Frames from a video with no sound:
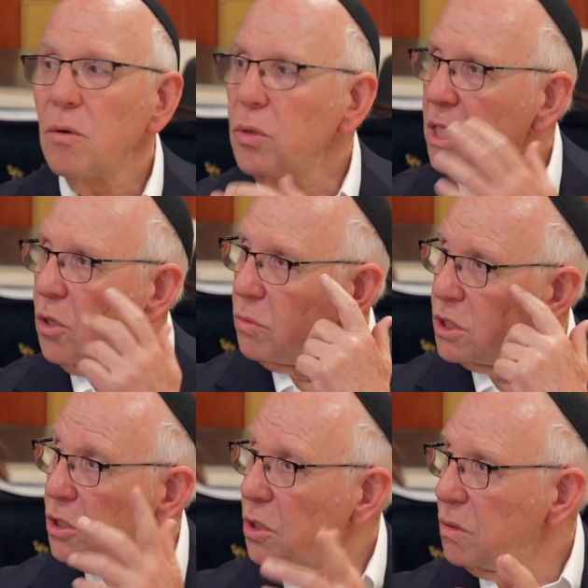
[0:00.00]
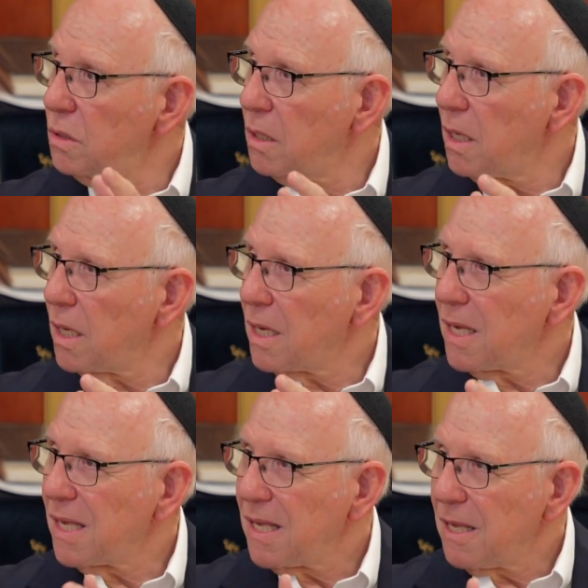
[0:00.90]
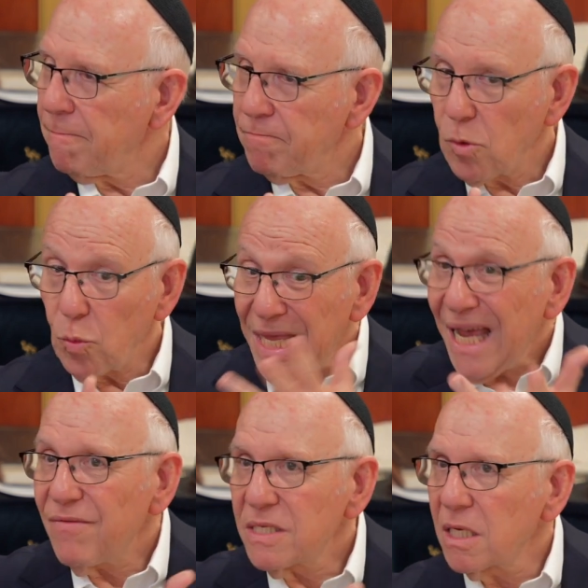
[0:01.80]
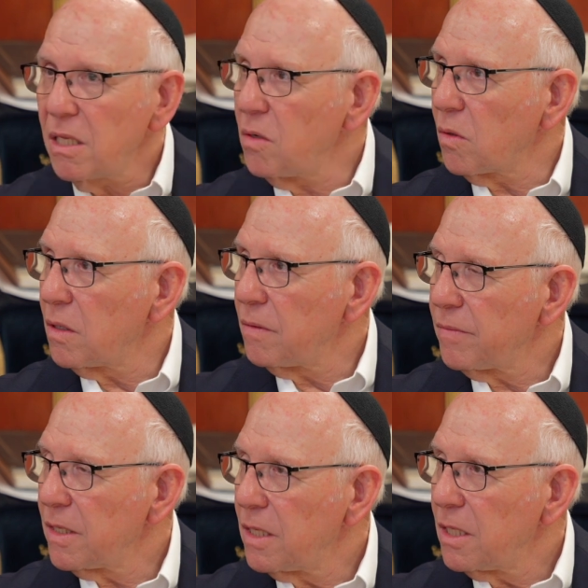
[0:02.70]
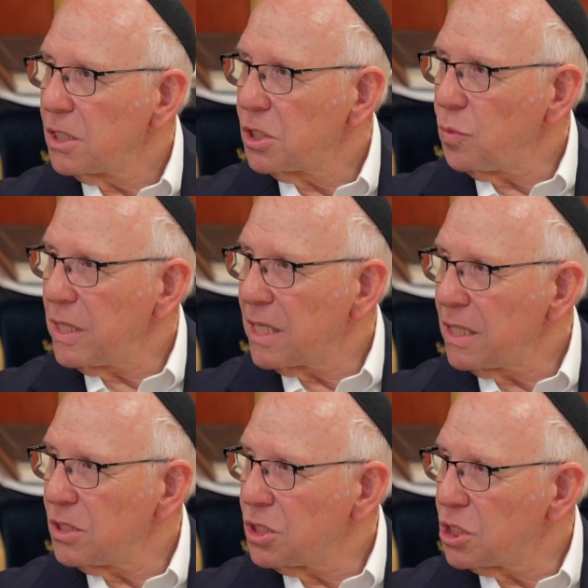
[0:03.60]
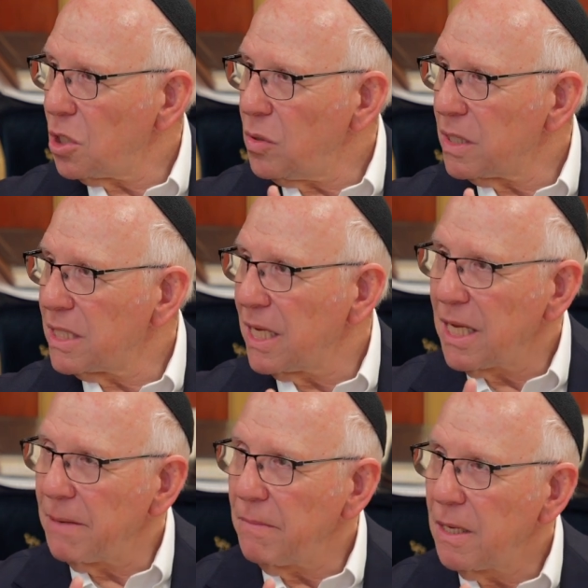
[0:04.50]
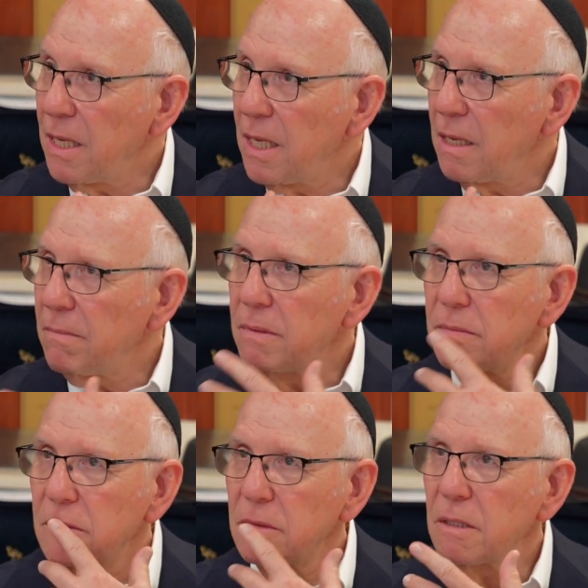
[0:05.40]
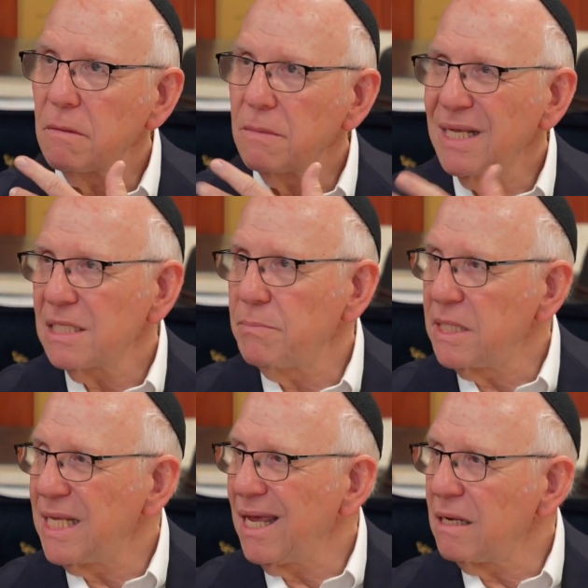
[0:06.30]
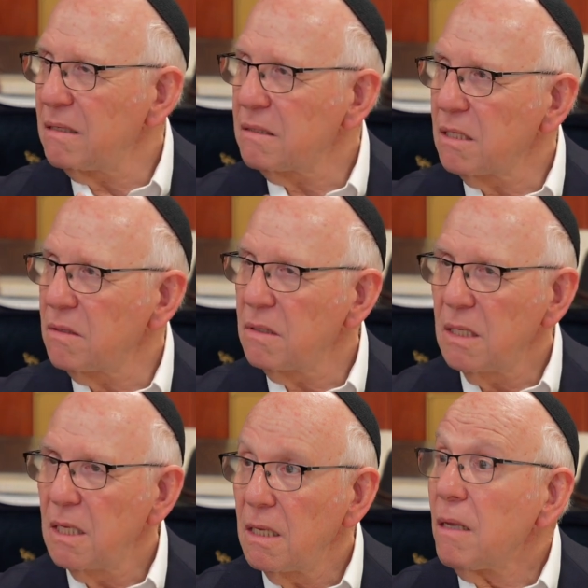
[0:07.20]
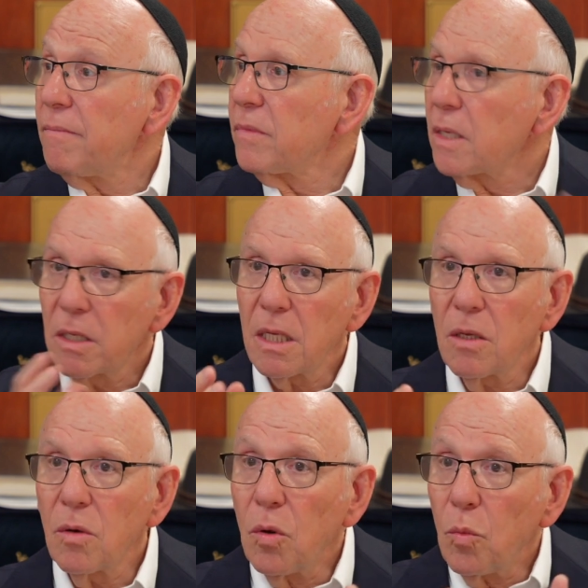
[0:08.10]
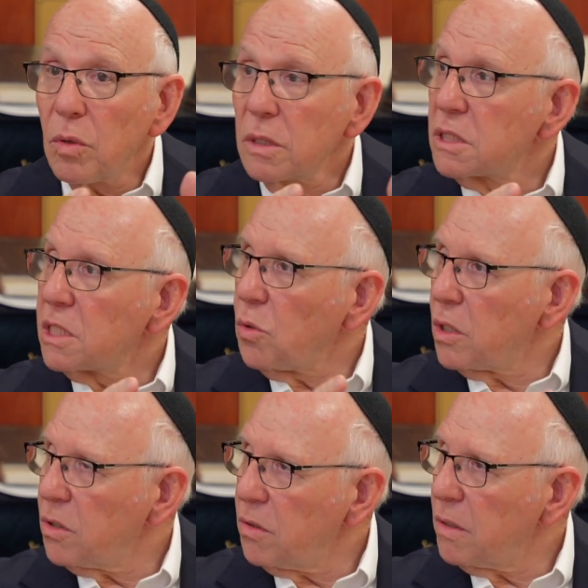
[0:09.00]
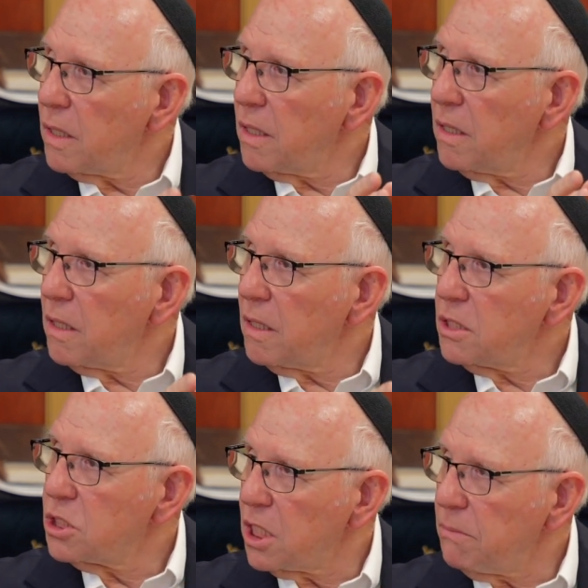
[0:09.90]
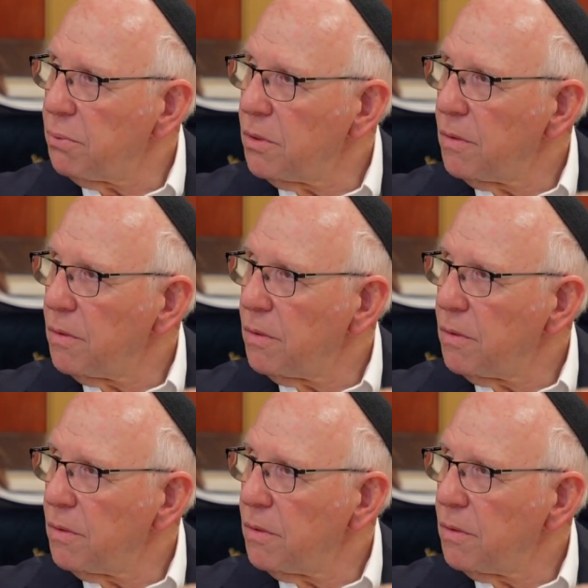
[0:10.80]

You know what we should do? We have its cloak, so we can show it to him. No, he has to be dead. So we'll slaughter a sheep.